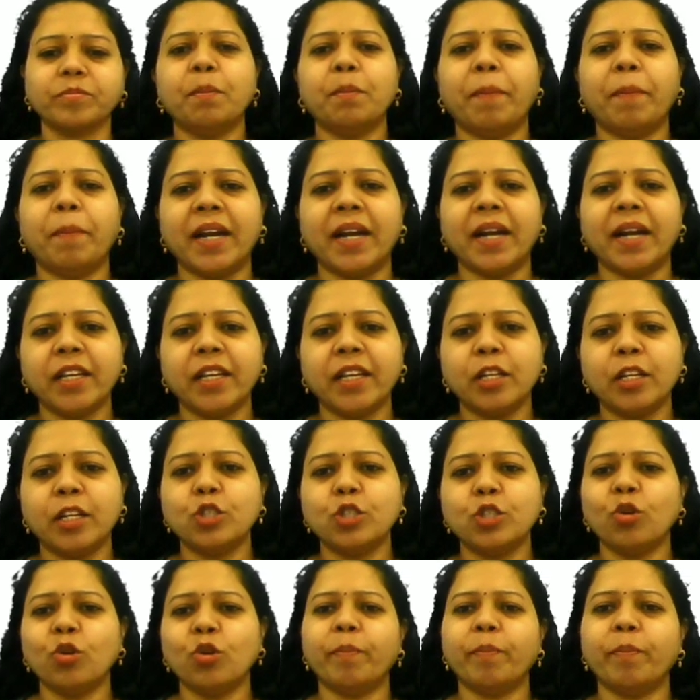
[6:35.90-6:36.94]
The
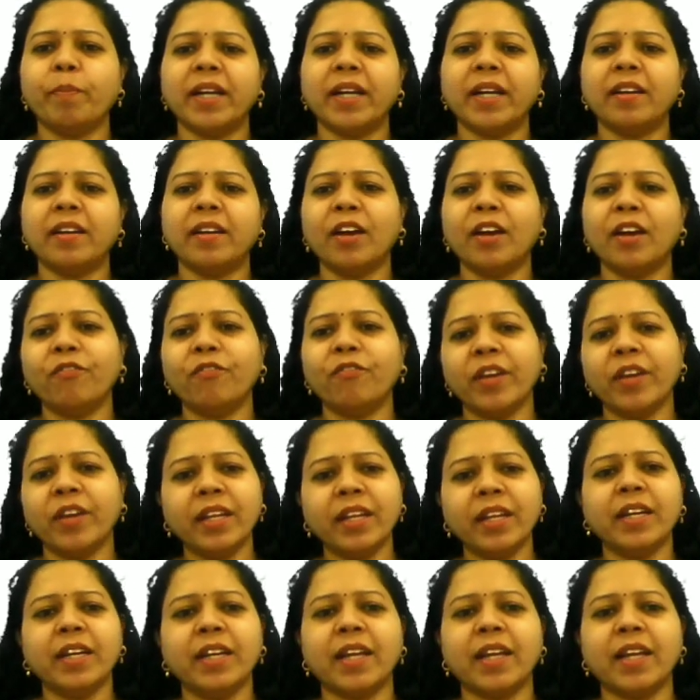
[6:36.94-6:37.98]
particles of matter are
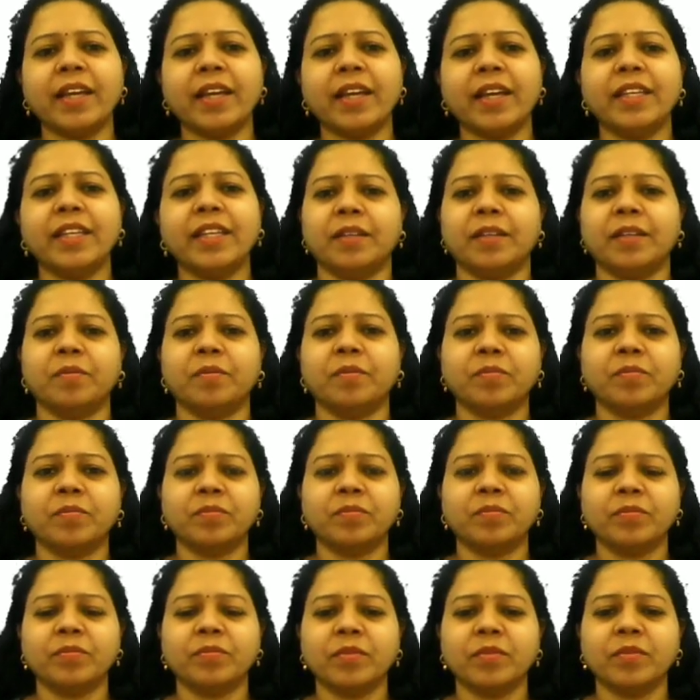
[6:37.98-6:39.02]
very tiny.
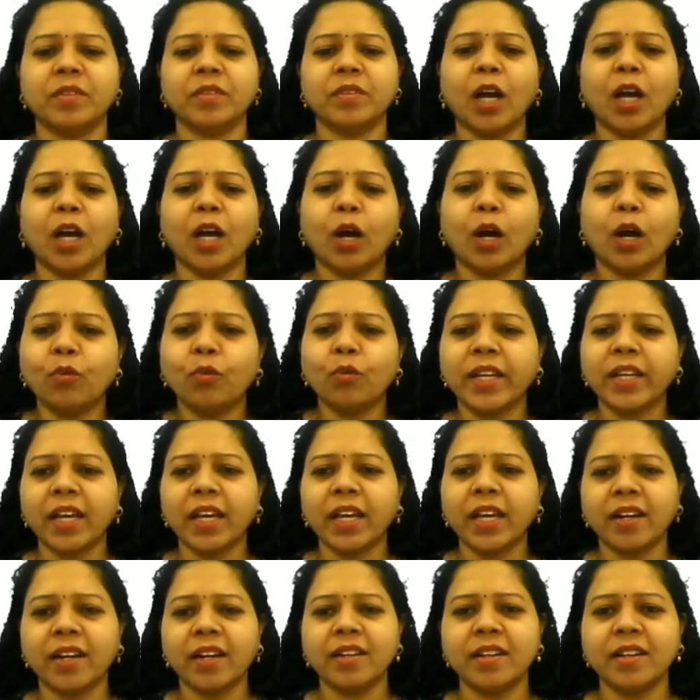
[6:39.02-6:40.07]
Now how we
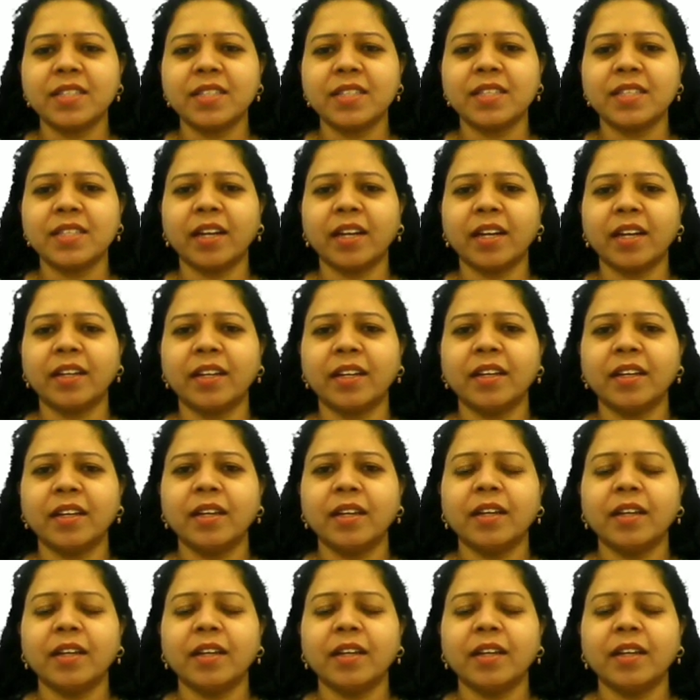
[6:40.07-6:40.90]
can understand?